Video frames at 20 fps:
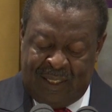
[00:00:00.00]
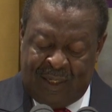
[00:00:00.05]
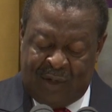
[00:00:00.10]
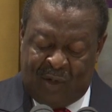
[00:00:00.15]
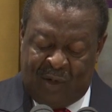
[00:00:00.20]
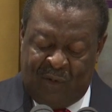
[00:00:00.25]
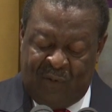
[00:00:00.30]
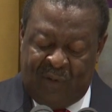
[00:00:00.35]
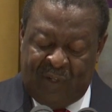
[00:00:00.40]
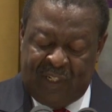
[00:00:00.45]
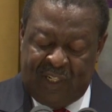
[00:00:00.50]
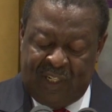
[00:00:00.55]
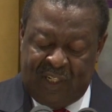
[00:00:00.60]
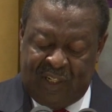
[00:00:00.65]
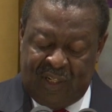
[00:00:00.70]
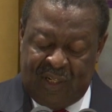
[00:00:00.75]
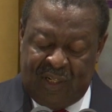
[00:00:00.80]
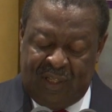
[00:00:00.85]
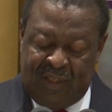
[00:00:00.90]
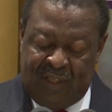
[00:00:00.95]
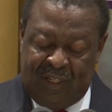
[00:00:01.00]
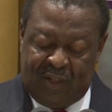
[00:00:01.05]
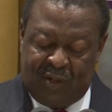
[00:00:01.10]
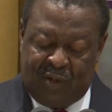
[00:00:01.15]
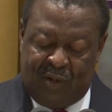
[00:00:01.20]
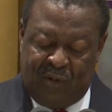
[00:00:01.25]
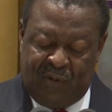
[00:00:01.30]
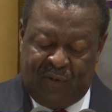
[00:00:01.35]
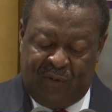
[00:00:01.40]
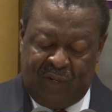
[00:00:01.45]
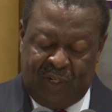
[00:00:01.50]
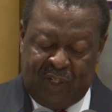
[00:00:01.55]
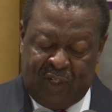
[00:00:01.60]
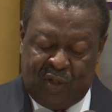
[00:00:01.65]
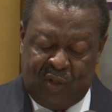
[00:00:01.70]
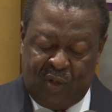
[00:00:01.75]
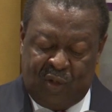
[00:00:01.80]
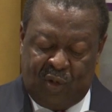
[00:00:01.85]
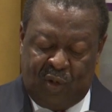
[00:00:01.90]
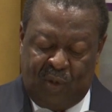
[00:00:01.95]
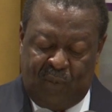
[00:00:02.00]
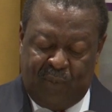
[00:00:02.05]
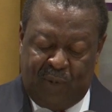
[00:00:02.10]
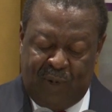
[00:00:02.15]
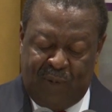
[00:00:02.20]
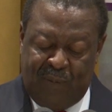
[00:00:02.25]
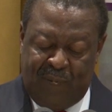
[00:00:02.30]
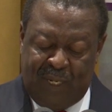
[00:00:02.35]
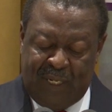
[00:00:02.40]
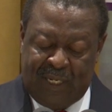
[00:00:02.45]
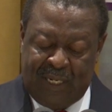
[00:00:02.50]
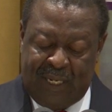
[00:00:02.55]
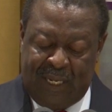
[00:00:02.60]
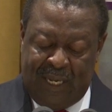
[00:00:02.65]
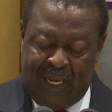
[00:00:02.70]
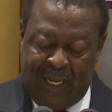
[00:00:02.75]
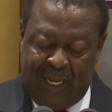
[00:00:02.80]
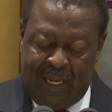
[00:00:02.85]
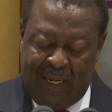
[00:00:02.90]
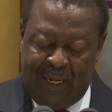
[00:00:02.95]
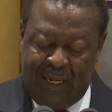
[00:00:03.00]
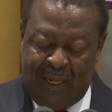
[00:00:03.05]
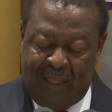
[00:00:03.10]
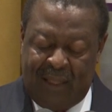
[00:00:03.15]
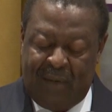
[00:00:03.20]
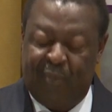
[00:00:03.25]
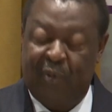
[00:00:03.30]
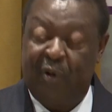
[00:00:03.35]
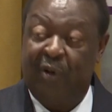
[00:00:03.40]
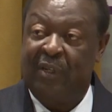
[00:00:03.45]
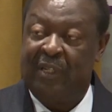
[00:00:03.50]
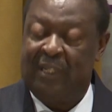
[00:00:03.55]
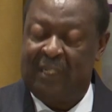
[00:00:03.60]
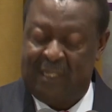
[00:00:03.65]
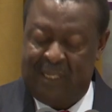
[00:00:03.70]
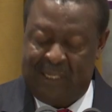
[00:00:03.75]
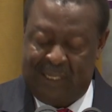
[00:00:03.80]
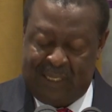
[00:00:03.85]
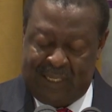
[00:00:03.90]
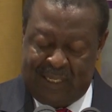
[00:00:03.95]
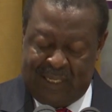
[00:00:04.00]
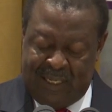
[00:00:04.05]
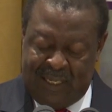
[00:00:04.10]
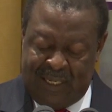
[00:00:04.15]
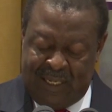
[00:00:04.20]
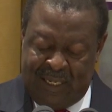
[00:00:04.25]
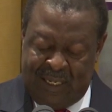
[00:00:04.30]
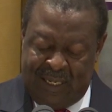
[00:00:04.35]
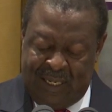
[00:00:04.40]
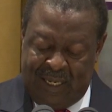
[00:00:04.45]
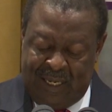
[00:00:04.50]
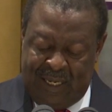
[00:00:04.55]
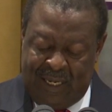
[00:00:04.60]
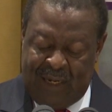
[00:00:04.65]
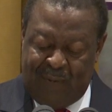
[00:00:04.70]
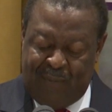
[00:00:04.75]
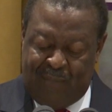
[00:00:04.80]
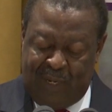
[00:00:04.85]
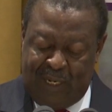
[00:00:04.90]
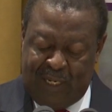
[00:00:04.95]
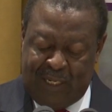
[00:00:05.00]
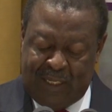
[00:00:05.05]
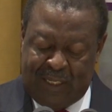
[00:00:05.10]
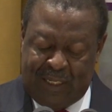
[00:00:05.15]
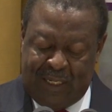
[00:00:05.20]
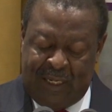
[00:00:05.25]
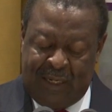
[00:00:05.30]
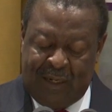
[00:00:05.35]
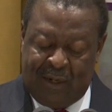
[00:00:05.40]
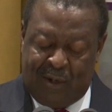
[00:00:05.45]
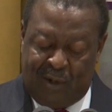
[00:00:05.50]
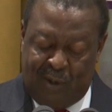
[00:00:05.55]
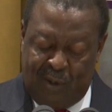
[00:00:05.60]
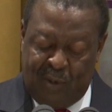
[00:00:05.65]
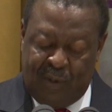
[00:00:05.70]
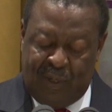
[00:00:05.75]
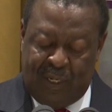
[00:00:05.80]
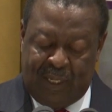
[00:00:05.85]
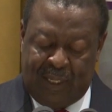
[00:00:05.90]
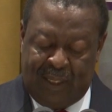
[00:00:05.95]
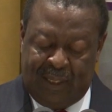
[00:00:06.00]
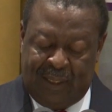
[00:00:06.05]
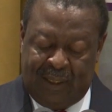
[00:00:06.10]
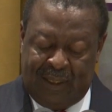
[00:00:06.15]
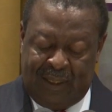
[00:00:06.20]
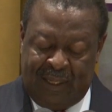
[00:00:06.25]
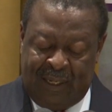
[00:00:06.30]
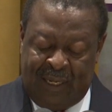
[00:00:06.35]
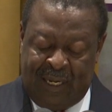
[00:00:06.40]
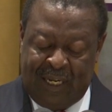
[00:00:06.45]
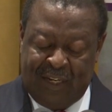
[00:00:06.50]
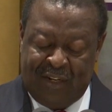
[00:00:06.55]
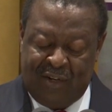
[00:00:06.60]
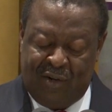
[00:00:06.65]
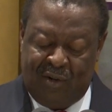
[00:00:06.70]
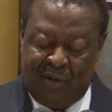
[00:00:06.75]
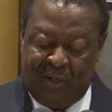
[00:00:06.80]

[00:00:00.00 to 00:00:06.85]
conversation in this conference should complement any other processes in place, including the National